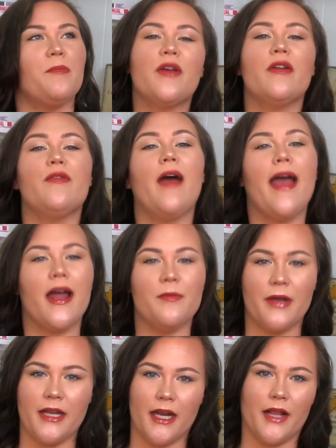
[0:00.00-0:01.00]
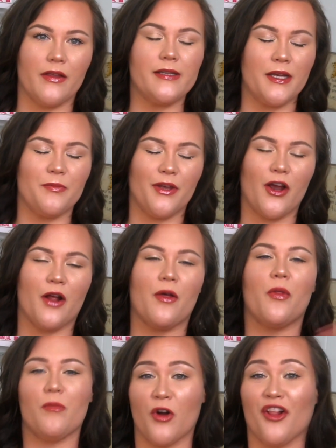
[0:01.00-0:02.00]
So even if I hadn't been getting this in PR,
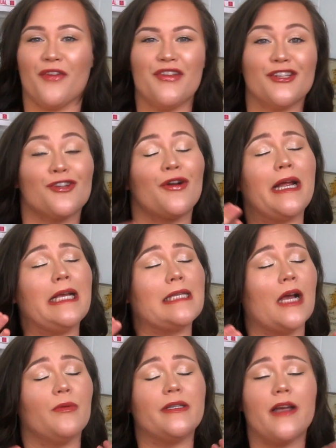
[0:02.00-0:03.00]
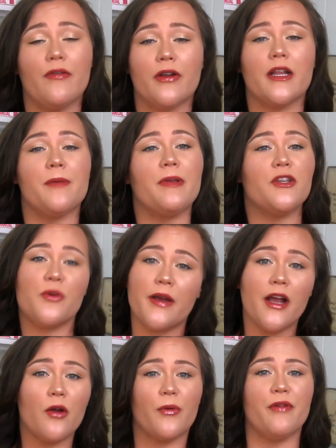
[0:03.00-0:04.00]
though, the moral of the story is I would definitely be
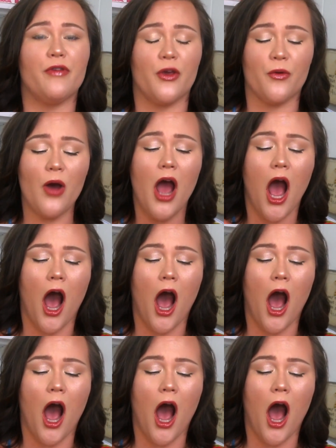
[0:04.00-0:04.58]
doing a review.